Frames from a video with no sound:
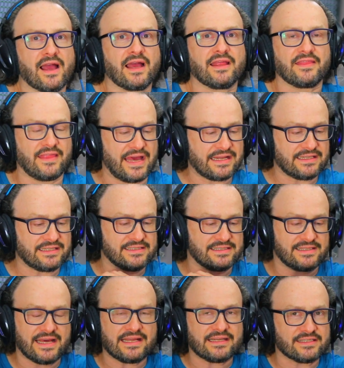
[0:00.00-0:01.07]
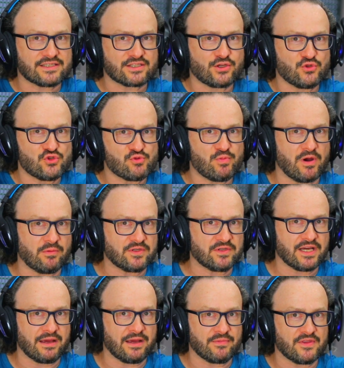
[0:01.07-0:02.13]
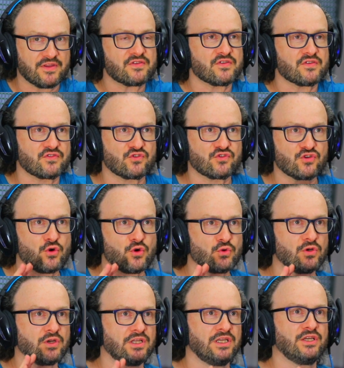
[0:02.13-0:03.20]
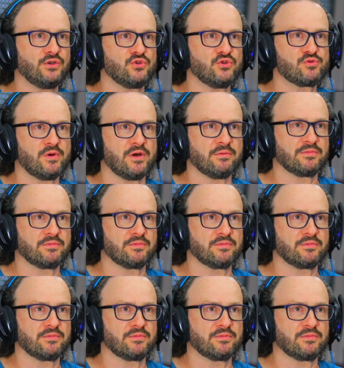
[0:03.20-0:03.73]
That is goosebump time. This is totally goosebump